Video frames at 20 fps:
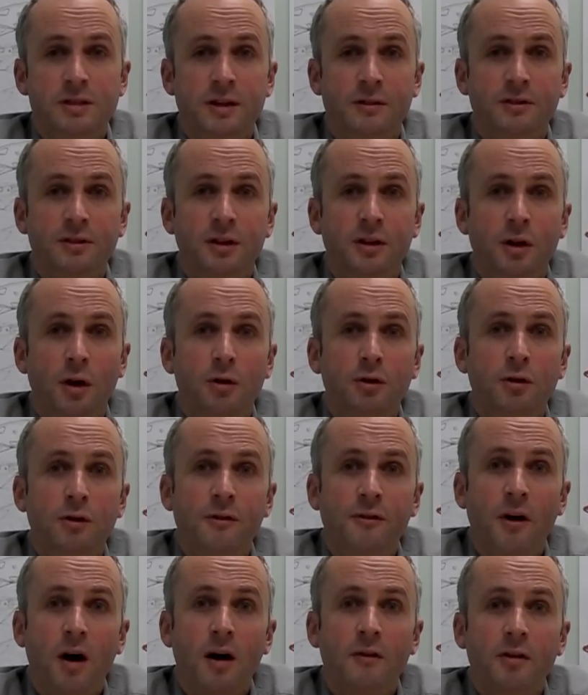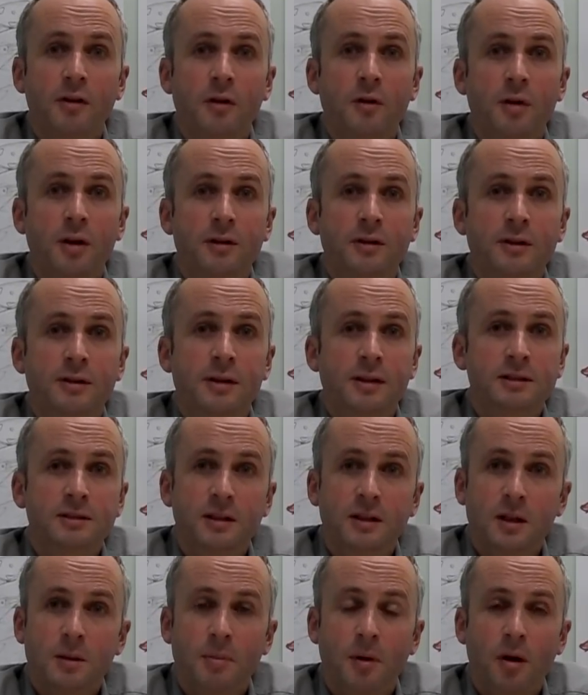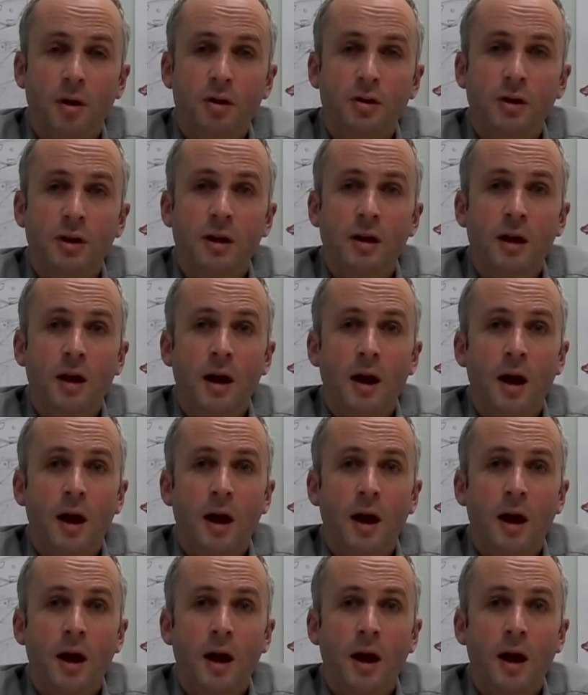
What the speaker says: 17025 accredited testing laboratory,